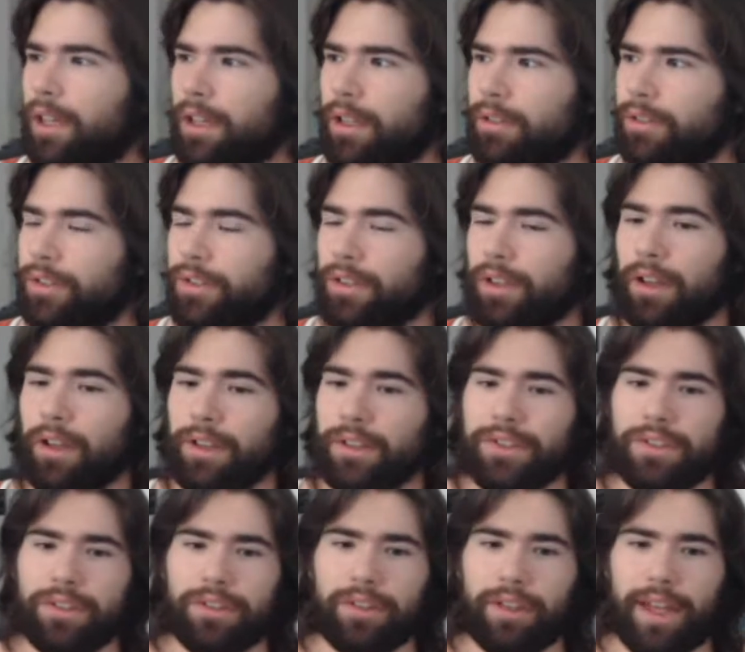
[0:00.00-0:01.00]
just
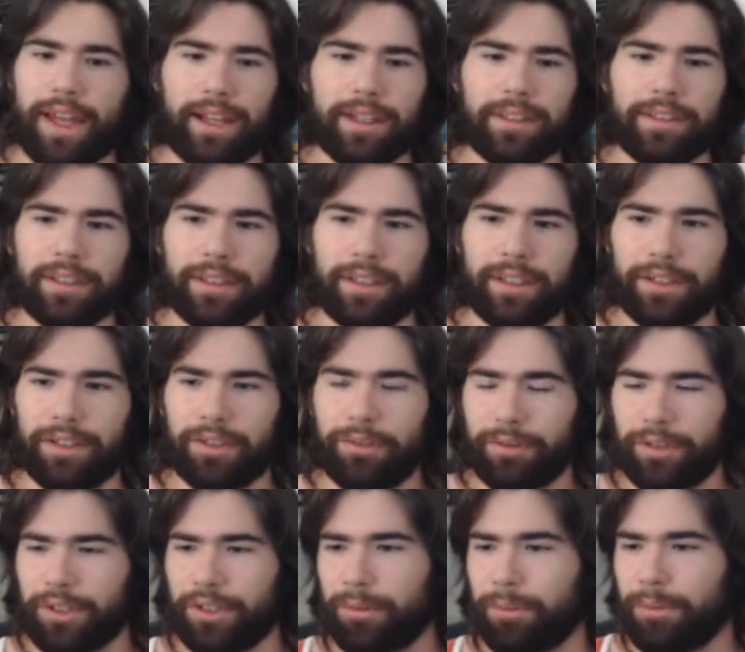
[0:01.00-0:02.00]
us acting and doing
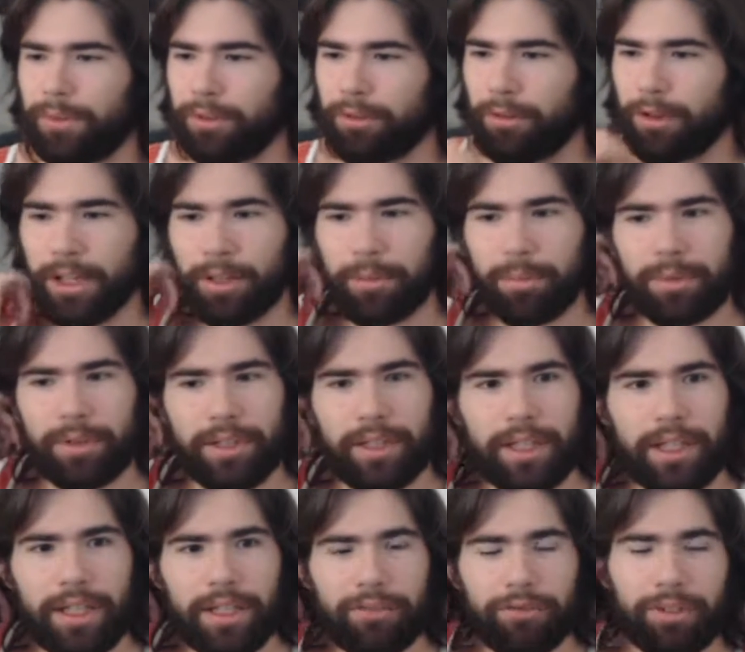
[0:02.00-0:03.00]
stupid crap.
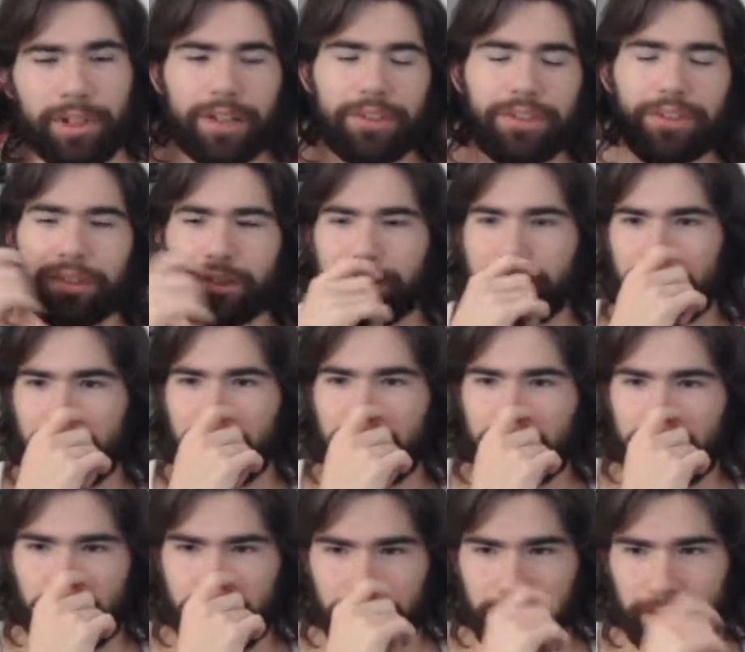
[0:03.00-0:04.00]
If we actually tried
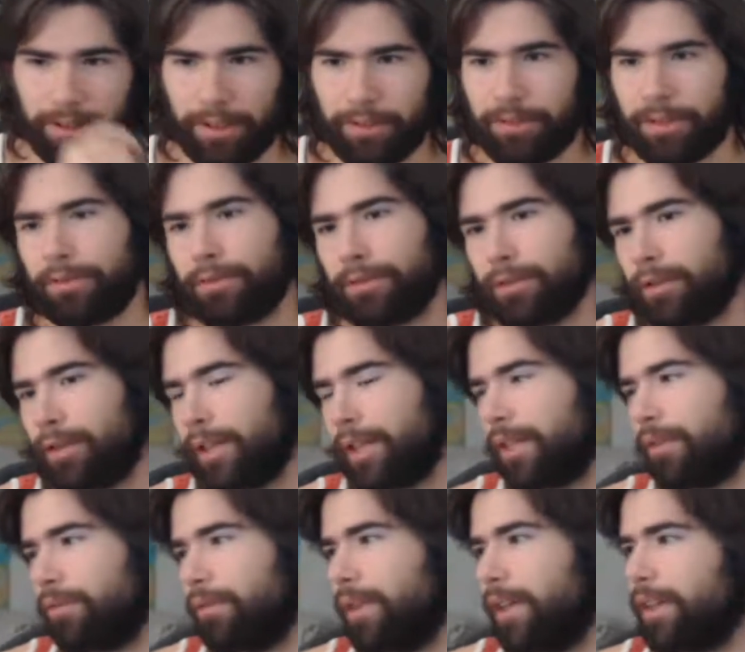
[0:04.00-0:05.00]
hard enough, I feel like it
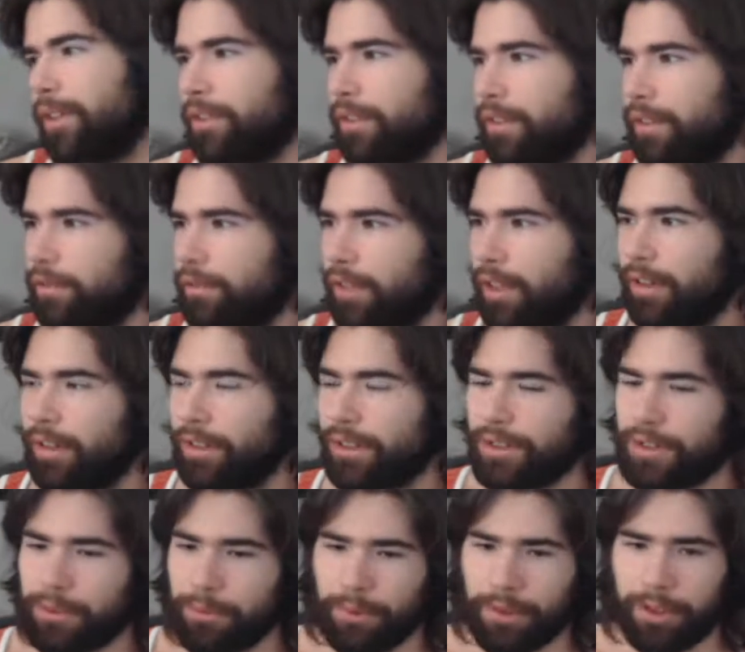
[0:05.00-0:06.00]
would actually have gone
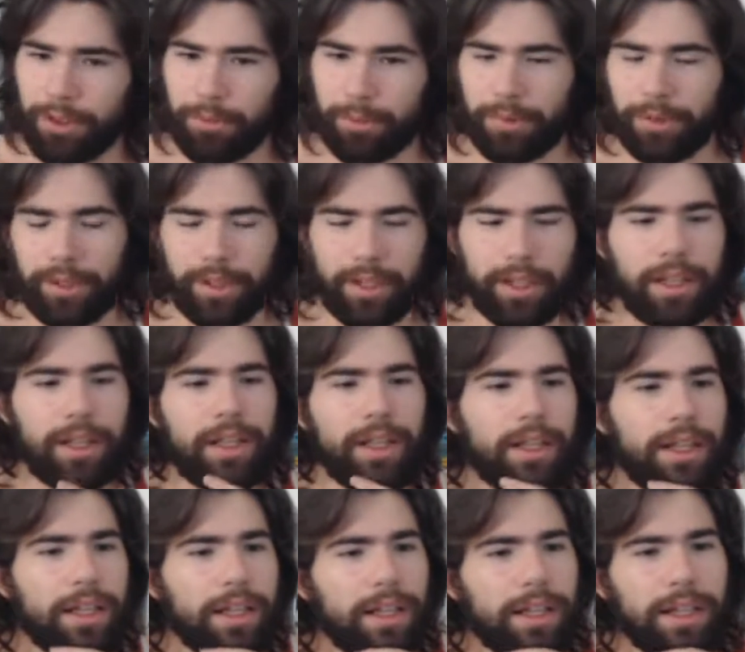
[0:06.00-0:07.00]
somewhere. But
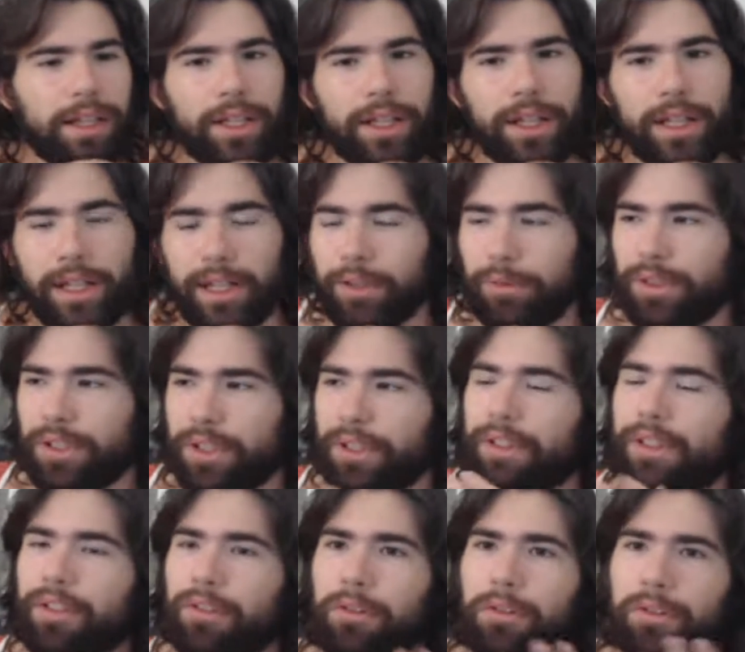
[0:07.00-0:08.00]
and it was in
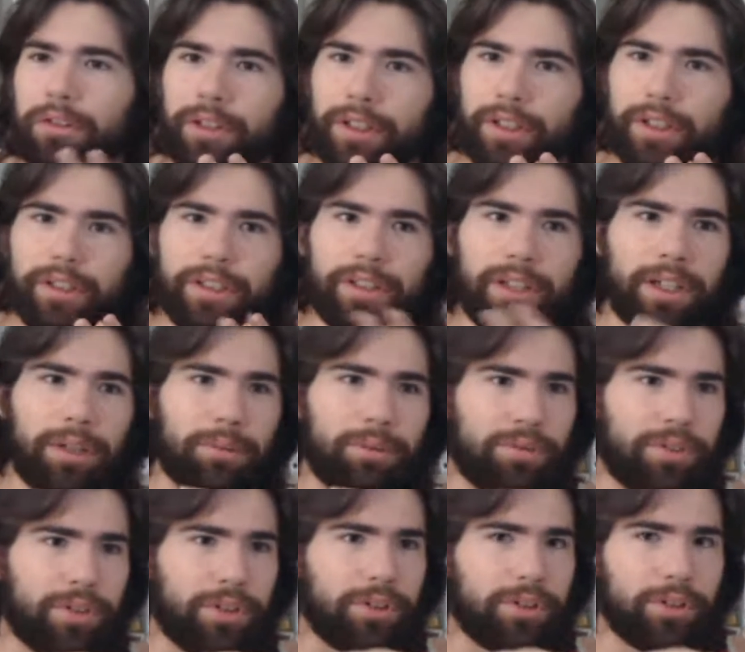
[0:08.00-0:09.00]
the early time of
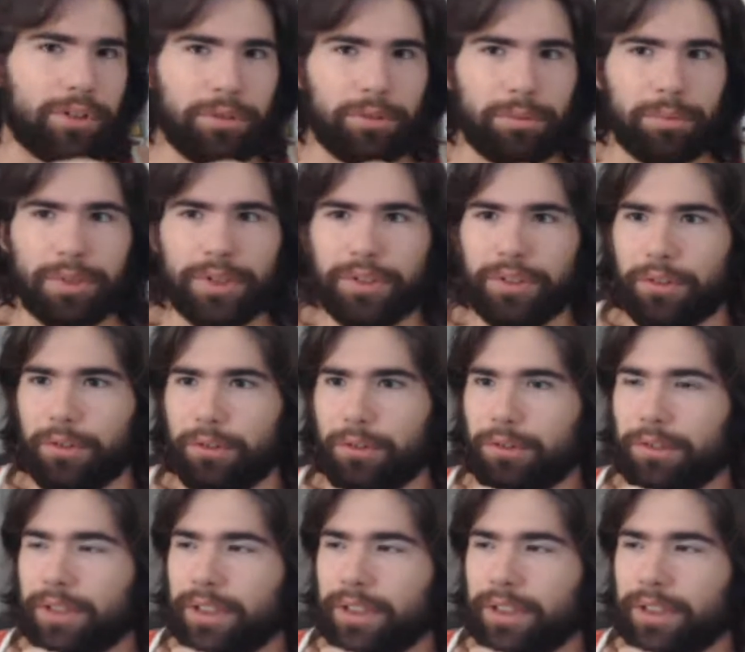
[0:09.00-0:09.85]
YouTube, so